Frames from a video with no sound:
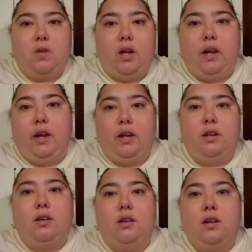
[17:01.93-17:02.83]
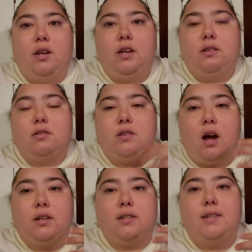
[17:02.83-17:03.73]
And he
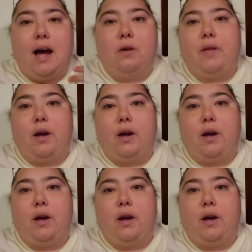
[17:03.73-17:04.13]
sucked down